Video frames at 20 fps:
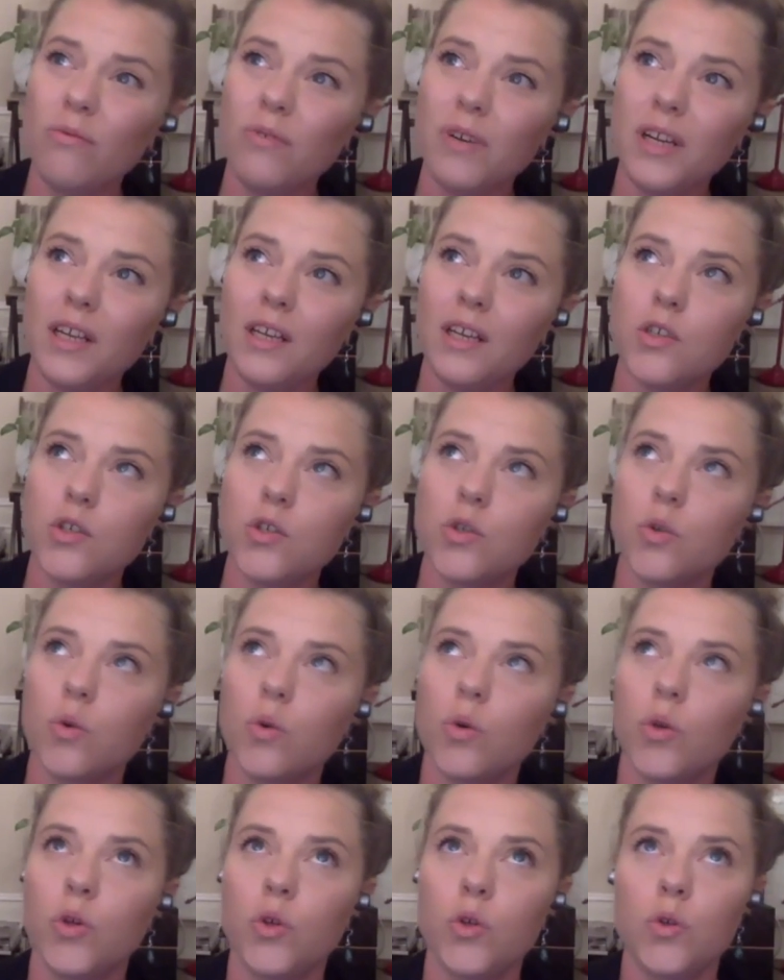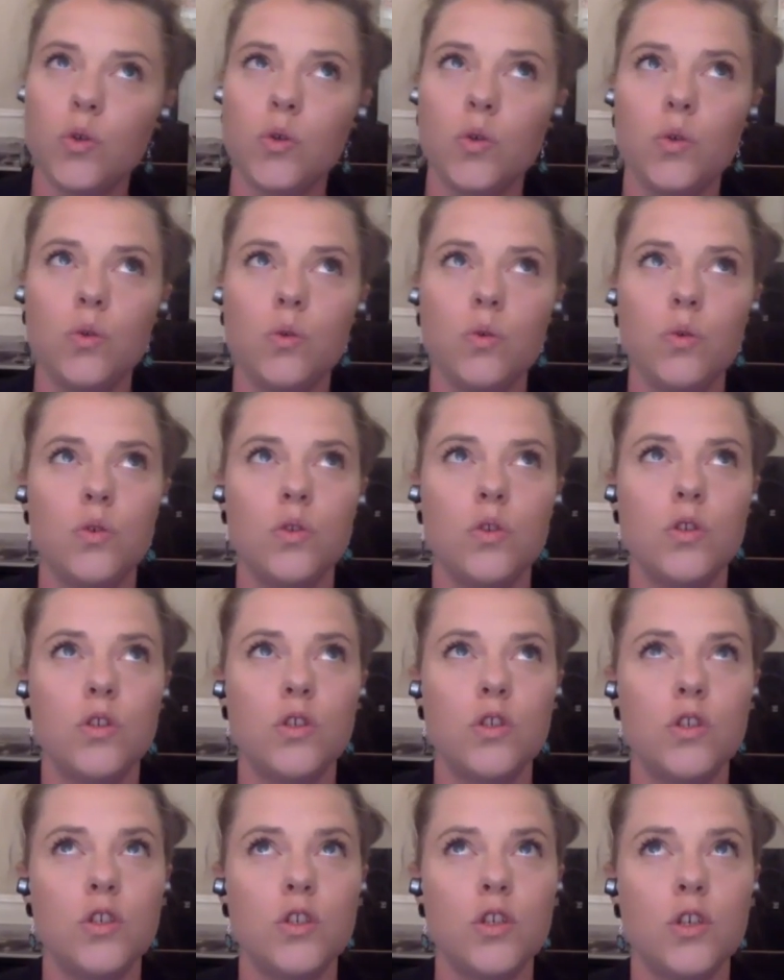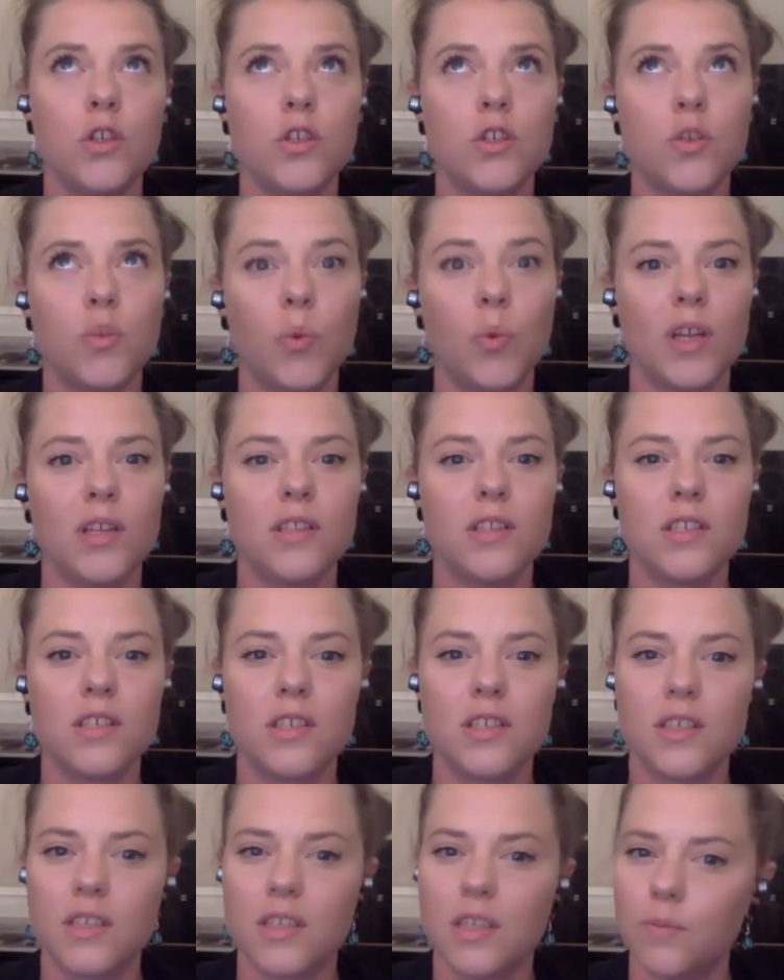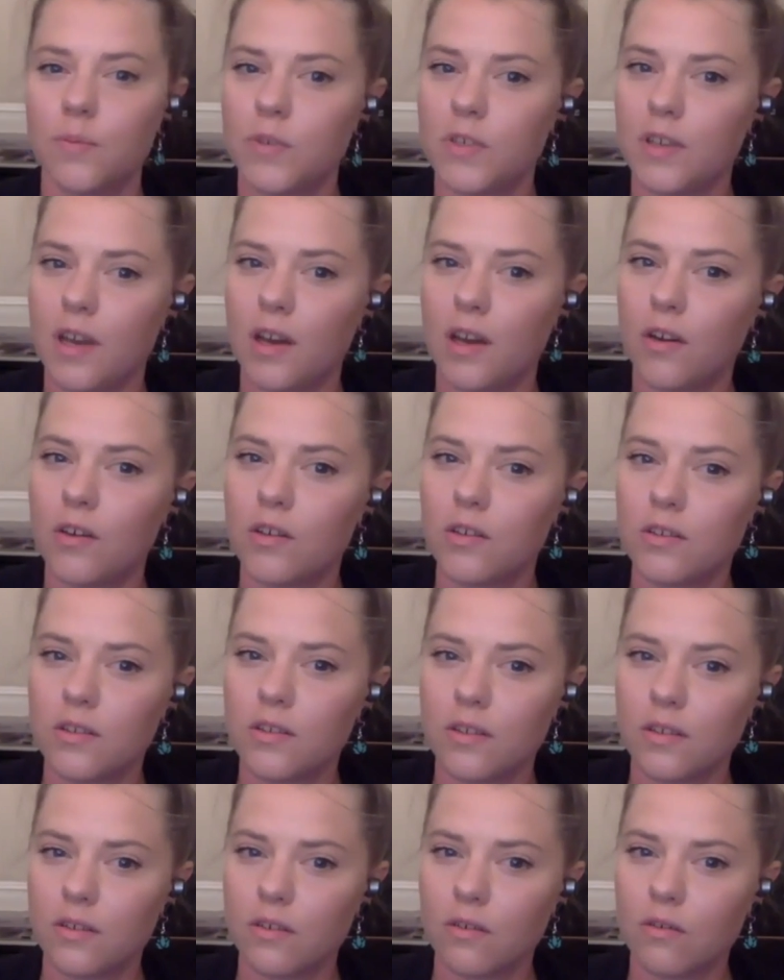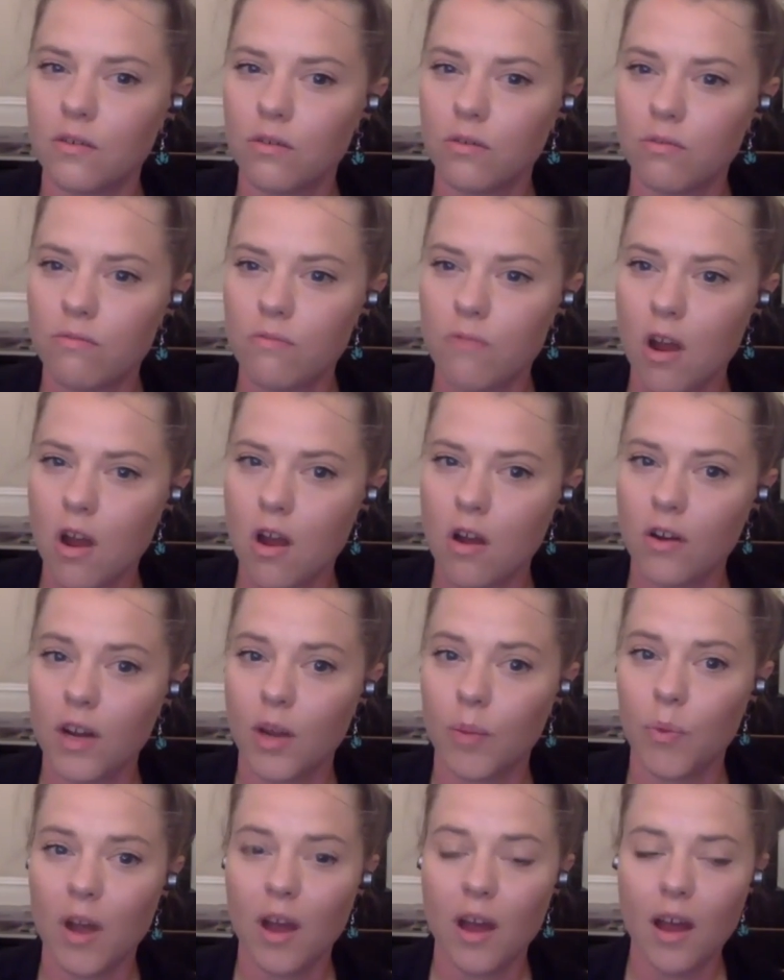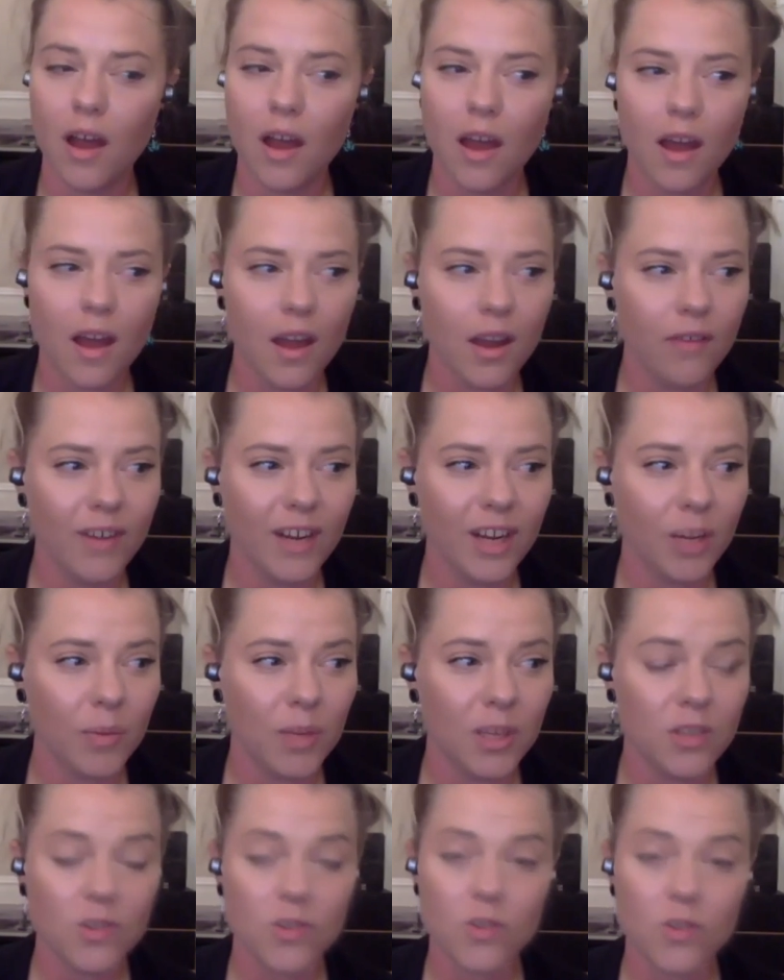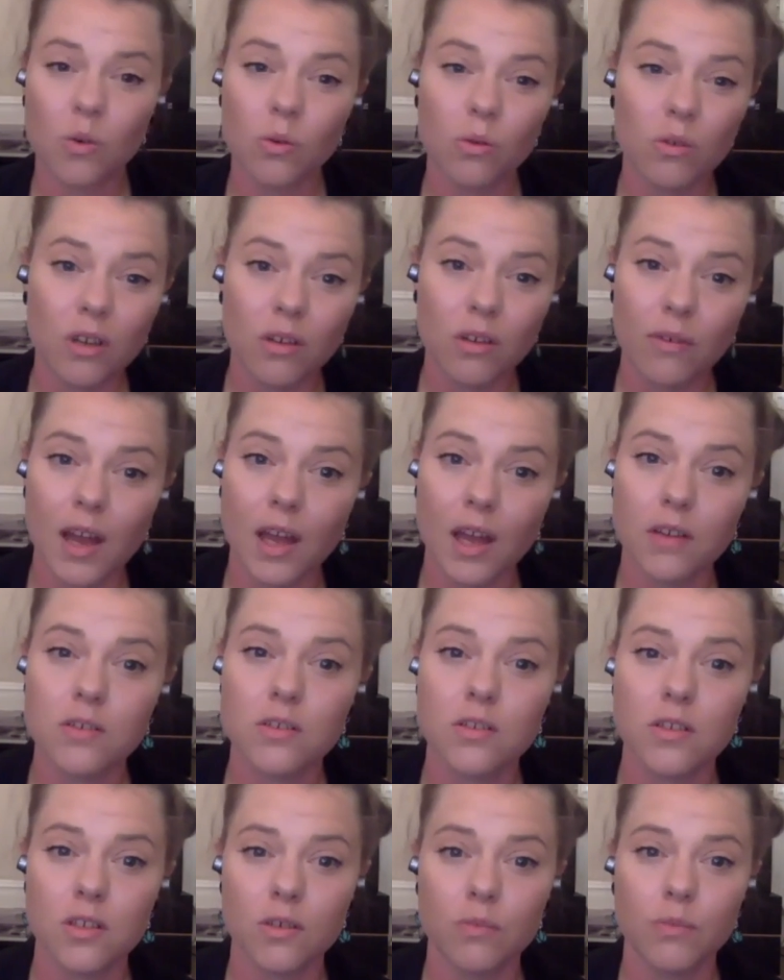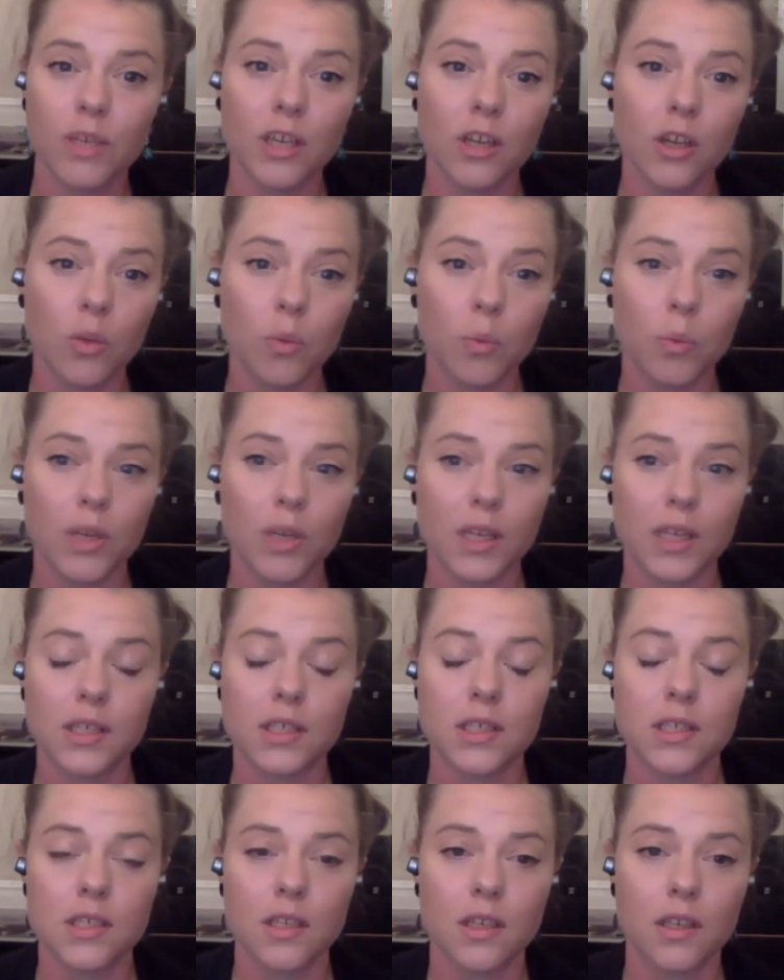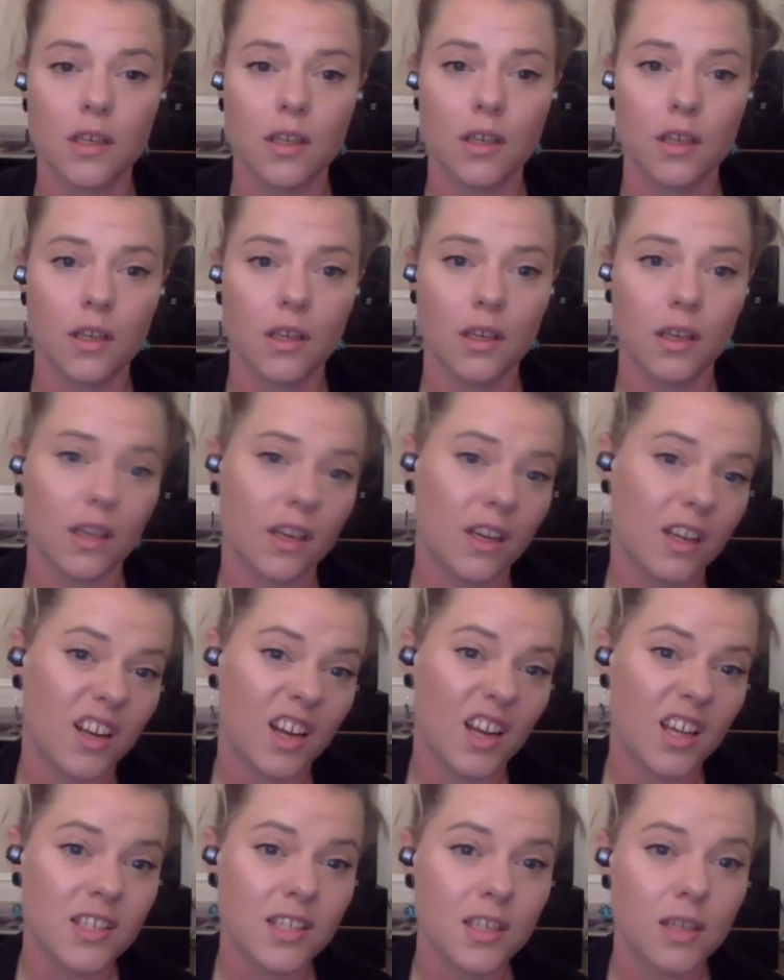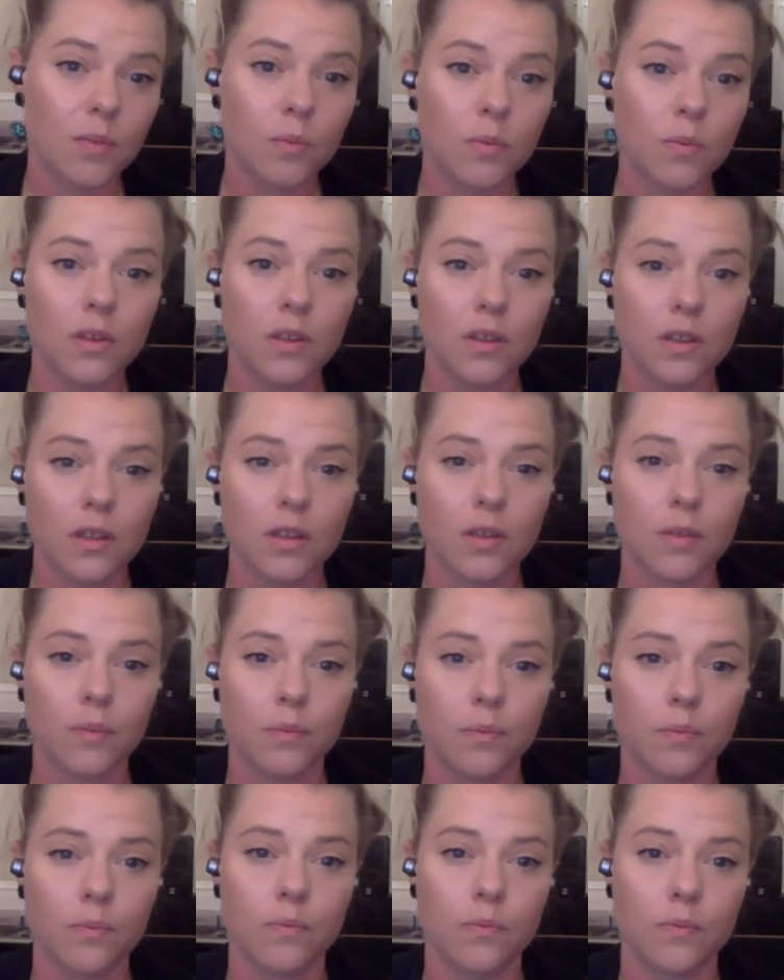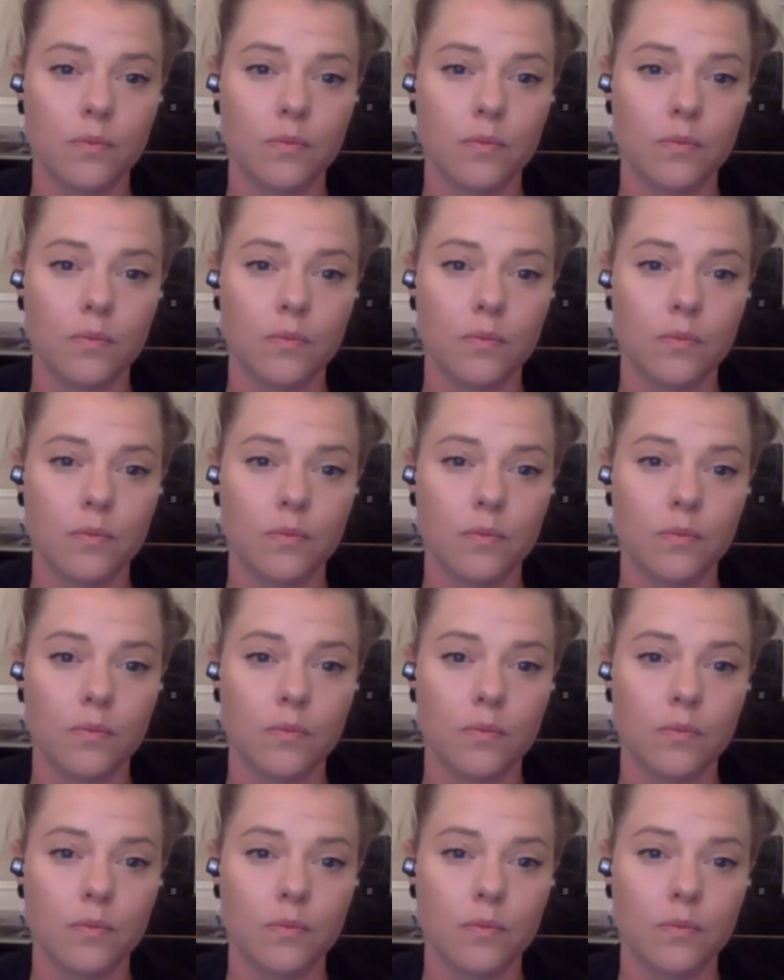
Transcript: really sure who does apprenticeships now because of the corona, but I recommend just calling around to rigging companies and, and ask them. Um,